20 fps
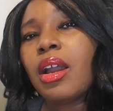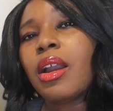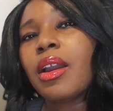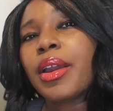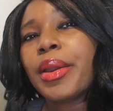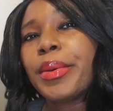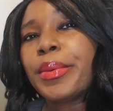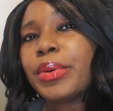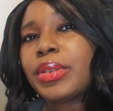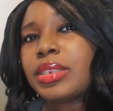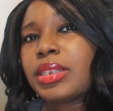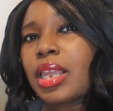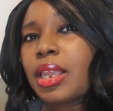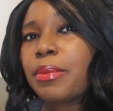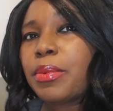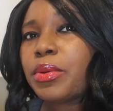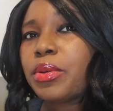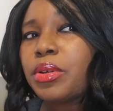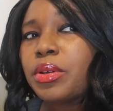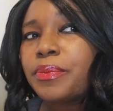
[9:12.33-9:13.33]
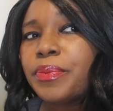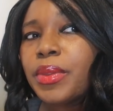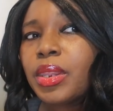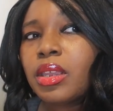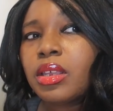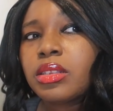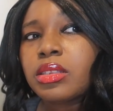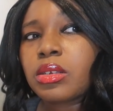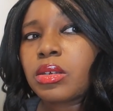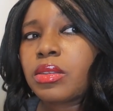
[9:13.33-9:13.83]
Our wood table,
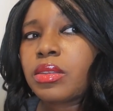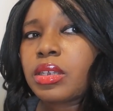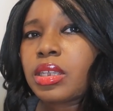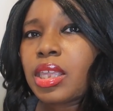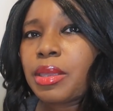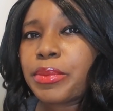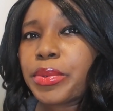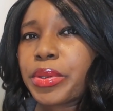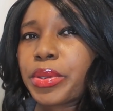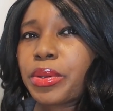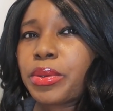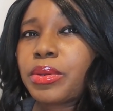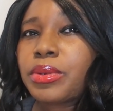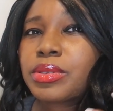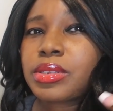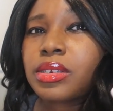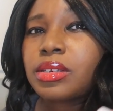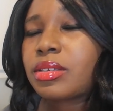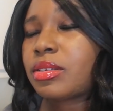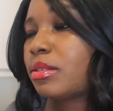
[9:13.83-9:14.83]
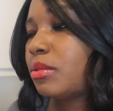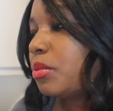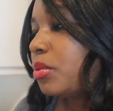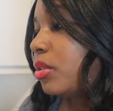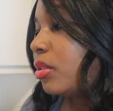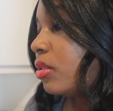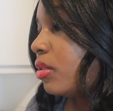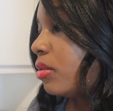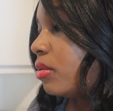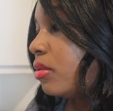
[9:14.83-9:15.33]
so the chemicals and,
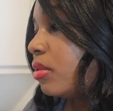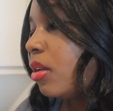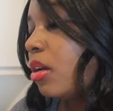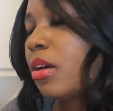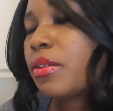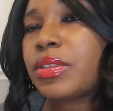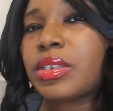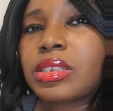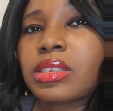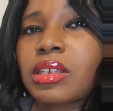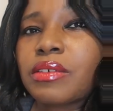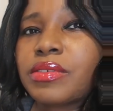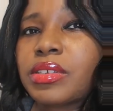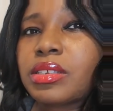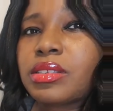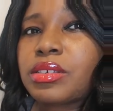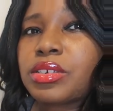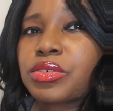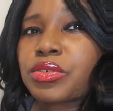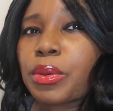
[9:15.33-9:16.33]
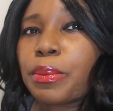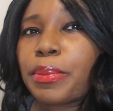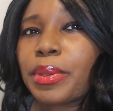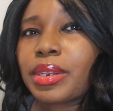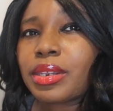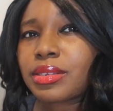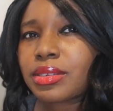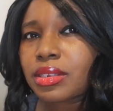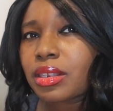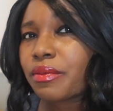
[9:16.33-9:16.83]
well, all this stuff doesn't strip
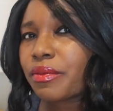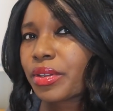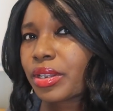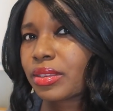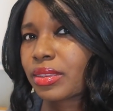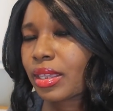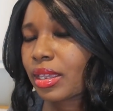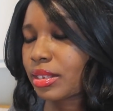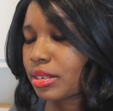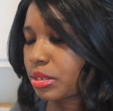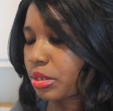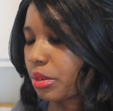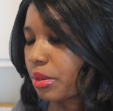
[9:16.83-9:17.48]
it and stuff like that.